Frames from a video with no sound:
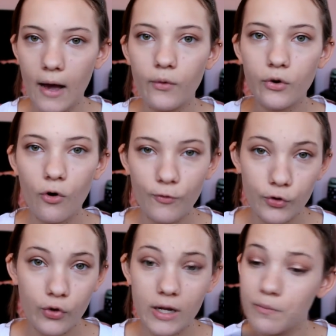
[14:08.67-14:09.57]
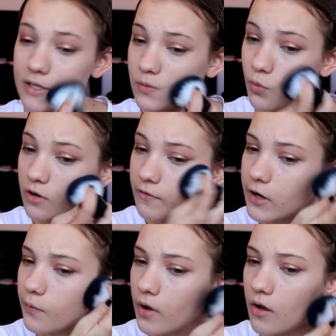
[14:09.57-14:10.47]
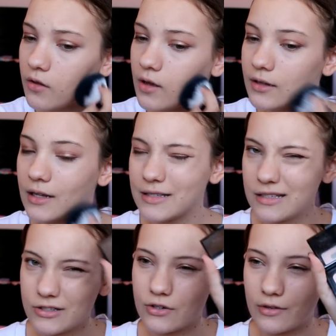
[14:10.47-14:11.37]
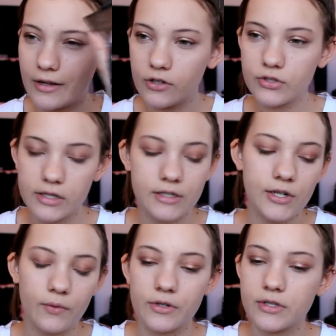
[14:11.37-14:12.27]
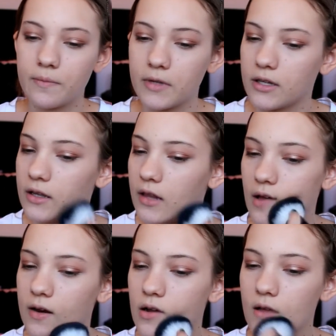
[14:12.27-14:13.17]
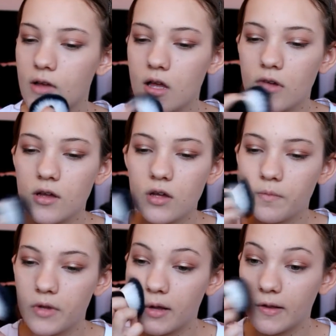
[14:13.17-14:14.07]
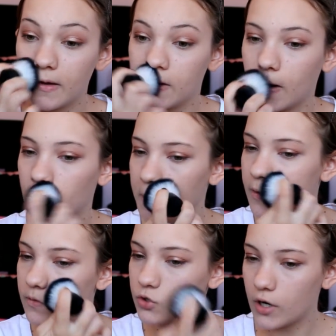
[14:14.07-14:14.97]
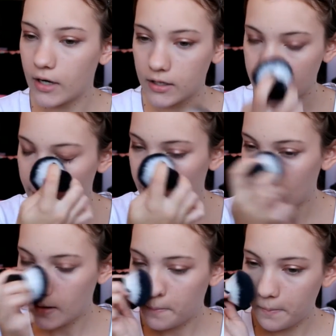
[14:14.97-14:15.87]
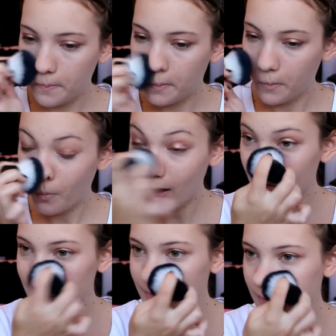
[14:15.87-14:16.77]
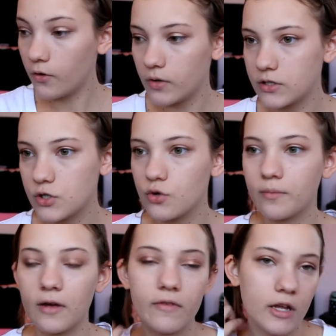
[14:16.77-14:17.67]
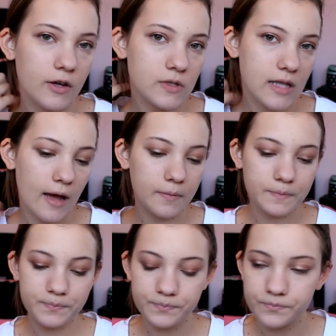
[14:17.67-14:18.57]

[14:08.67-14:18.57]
powder over cream doesn't work very well unless it's, you know, like your skin tone or something like that. But they're saying, you know, try not to do that. Well, I noticed too in my videos that